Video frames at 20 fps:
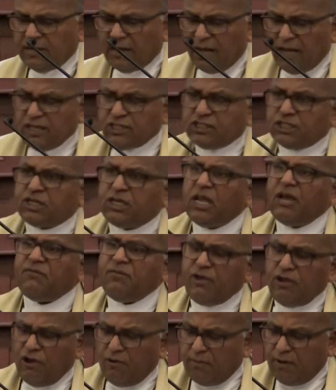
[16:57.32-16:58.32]
in the history
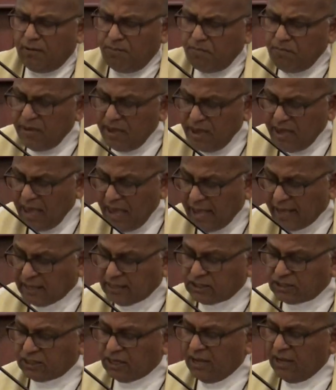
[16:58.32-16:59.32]
of human
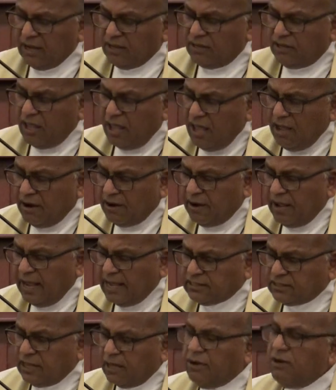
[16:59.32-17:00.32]
beings. There
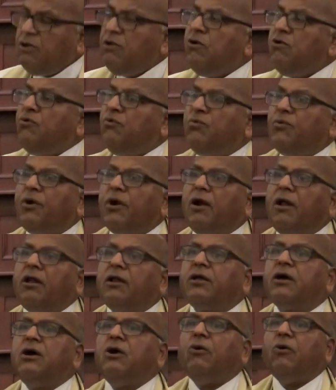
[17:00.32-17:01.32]
is a new
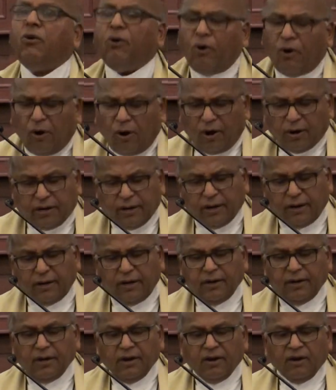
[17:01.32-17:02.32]
world
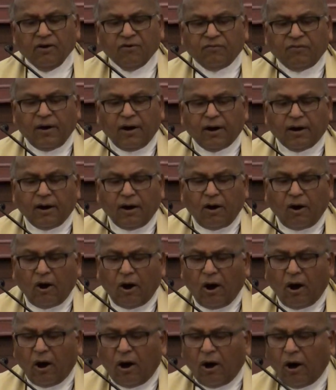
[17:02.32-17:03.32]
order for
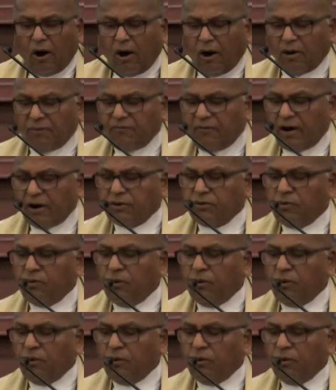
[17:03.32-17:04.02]
all